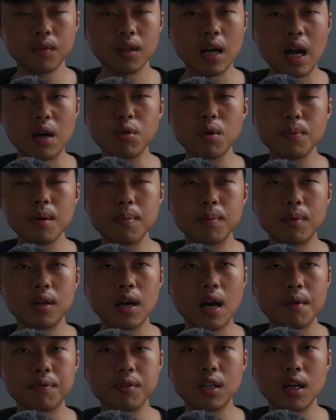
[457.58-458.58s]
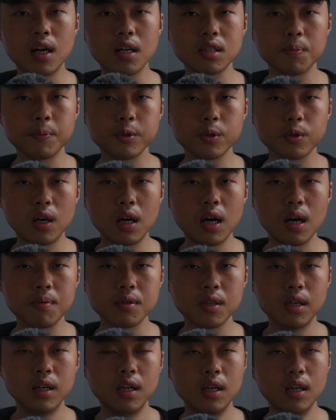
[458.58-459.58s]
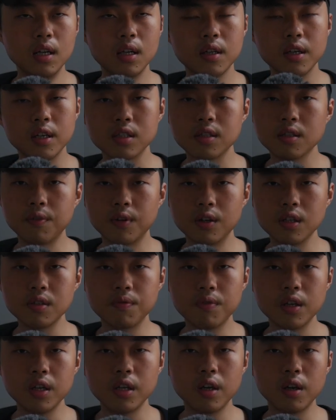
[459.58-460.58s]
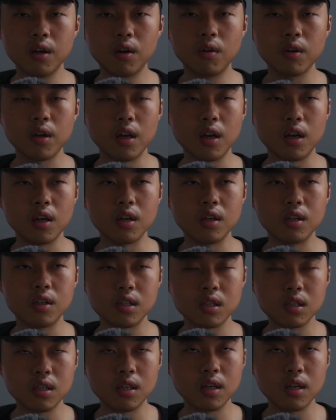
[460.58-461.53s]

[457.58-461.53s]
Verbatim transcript: I remember after I subscribed, his first video is